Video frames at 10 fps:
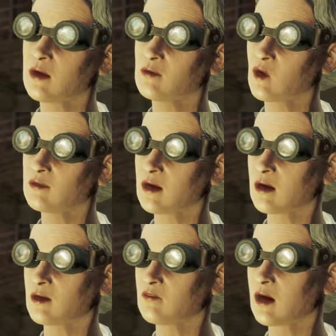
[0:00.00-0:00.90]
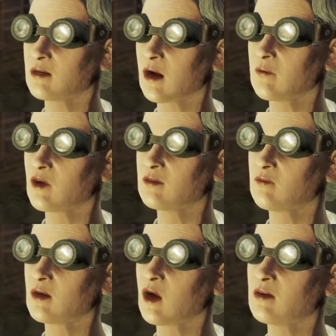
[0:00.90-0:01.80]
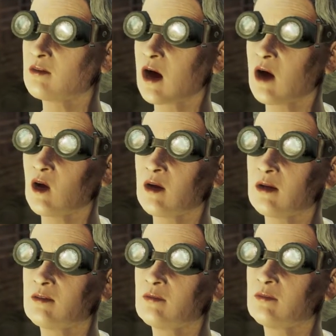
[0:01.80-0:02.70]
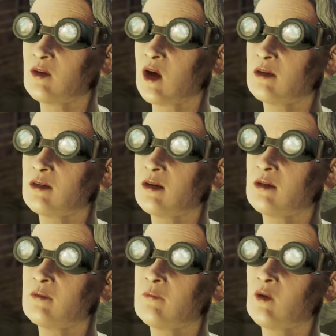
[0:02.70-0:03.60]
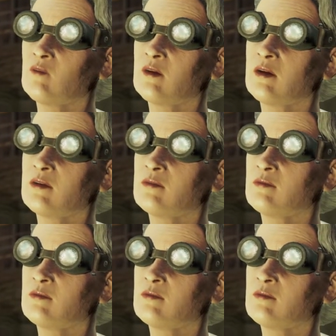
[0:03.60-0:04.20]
but through sacrifice and perseverance, our success rate is improving.